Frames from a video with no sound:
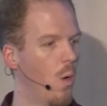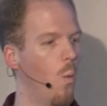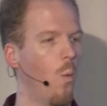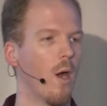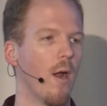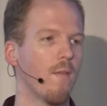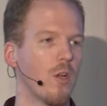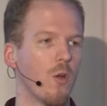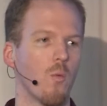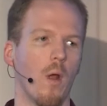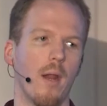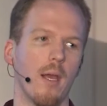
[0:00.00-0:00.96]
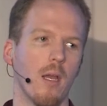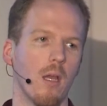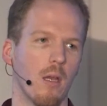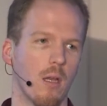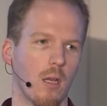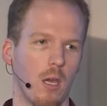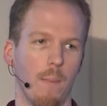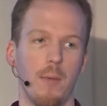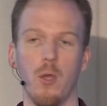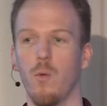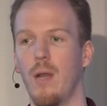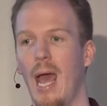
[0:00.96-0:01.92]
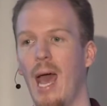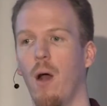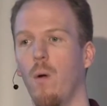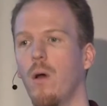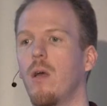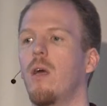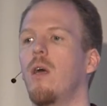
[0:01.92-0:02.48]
wherever you're running compute now.